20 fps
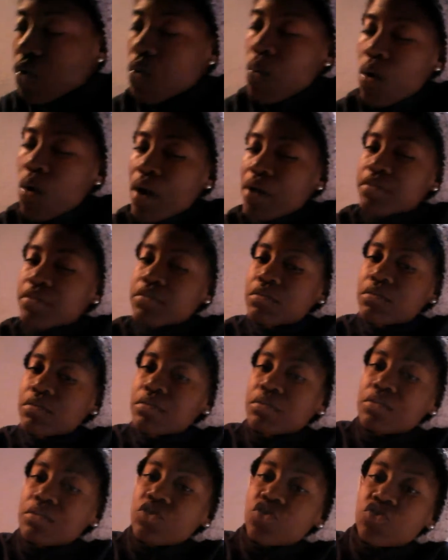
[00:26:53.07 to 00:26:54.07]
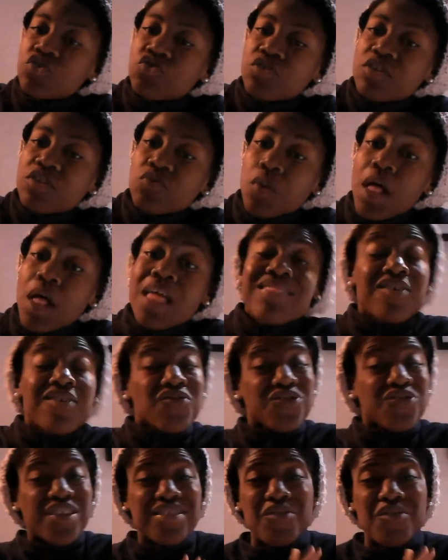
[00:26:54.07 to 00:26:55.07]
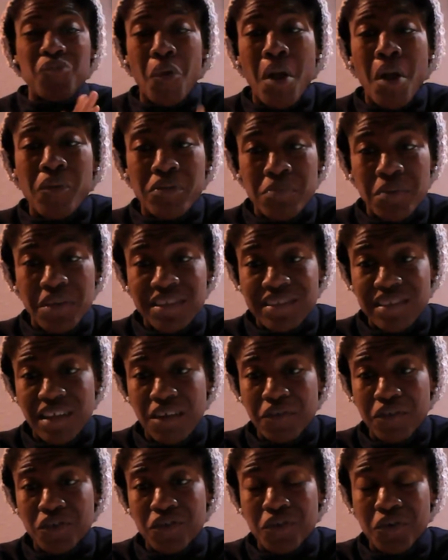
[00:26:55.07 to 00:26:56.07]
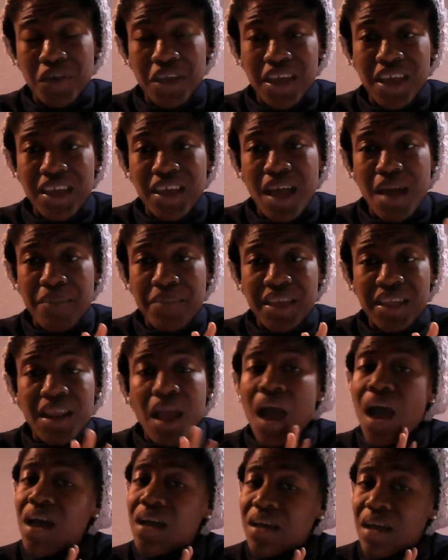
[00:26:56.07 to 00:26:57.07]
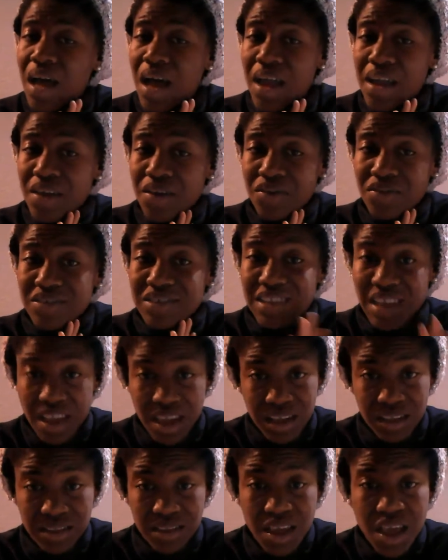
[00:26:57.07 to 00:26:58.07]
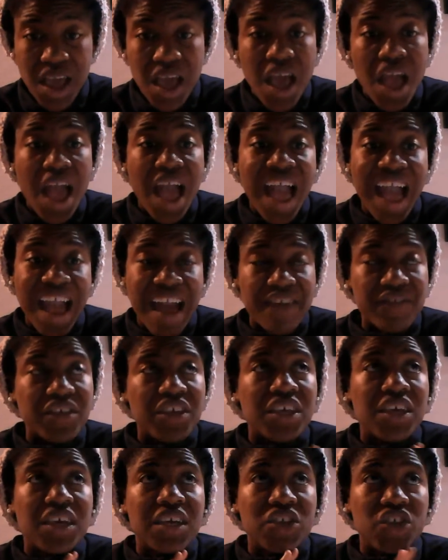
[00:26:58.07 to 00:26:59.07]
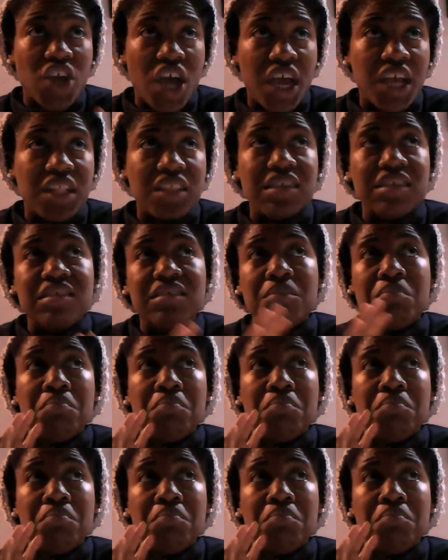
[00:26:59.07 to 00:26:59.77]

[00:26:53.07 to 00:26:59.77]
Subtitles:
want children as well. There's nothing wrong with being selfish, okay? I mean, I understand having a child is